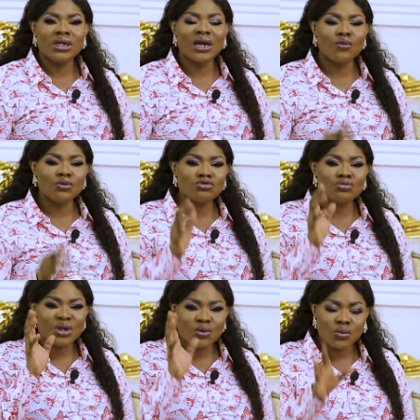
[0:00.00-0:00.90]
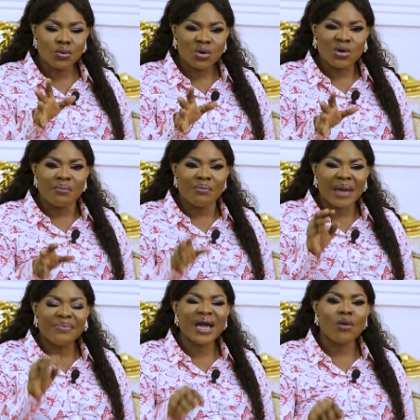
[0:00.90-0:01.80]
Now, won't to me who,
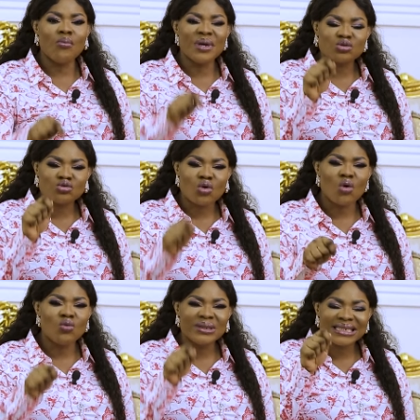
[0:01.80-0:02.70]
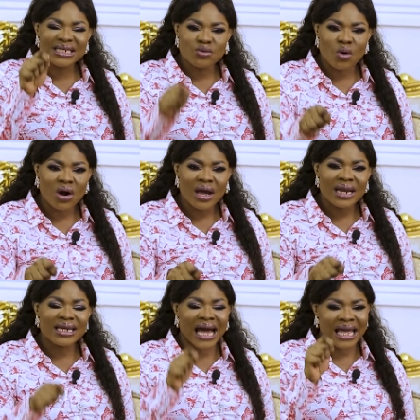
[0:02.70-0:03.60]
baby, I will be so who seed war,
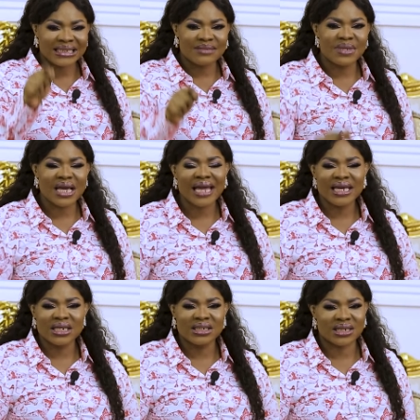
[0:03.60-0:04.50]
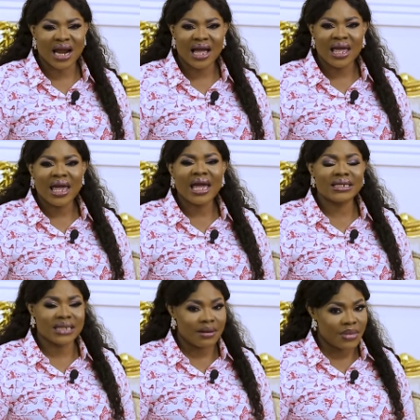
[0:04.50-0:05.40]
na etimi aye shira,
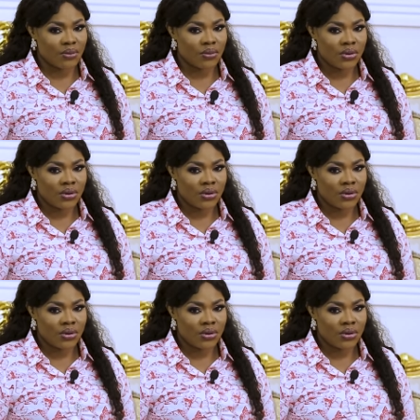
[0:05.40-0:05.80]
at the amount.